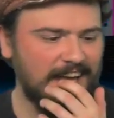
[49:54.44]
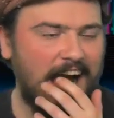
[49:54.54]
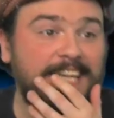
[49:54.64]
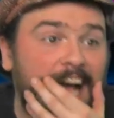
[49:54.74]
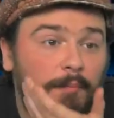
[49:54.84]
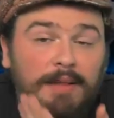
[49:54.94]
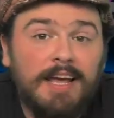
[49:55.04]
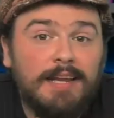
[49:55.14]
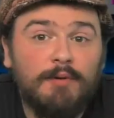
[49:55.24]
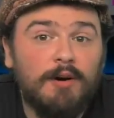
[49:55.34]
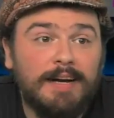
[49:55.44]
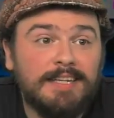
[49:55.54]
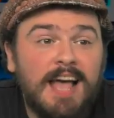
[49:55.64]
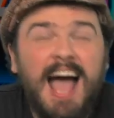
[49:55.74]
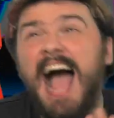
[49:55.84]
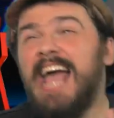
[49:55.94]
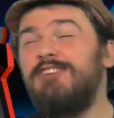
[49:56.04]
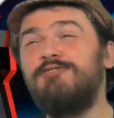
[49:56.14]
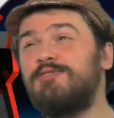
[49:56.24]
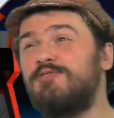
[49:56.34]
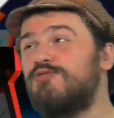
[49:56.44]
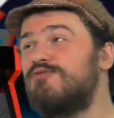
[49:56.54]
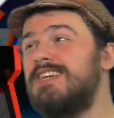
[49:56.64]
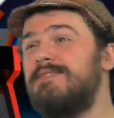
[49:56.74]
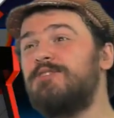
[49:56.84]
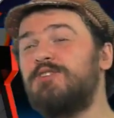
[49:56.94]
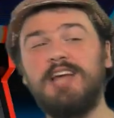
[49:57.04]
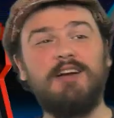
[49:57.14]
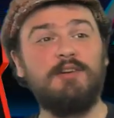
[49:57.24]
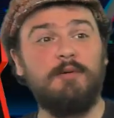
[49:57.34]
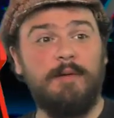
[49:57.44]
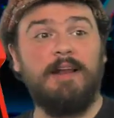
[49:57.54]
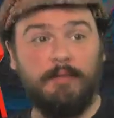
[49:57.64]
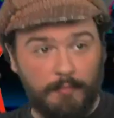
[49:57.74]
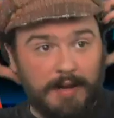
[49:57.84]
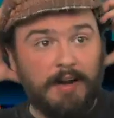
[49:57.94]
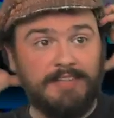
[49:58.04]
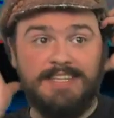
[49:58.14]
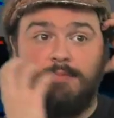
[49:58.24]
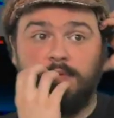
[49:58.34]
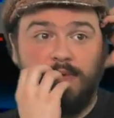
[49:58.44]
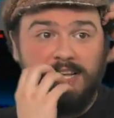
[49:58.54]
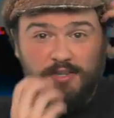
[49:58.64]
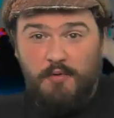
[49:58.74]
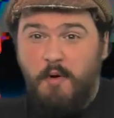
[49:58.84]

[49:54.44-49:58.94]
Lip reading: I can't play anymore, man, because I used to scream and shout. You know, we're on TeamSpeak.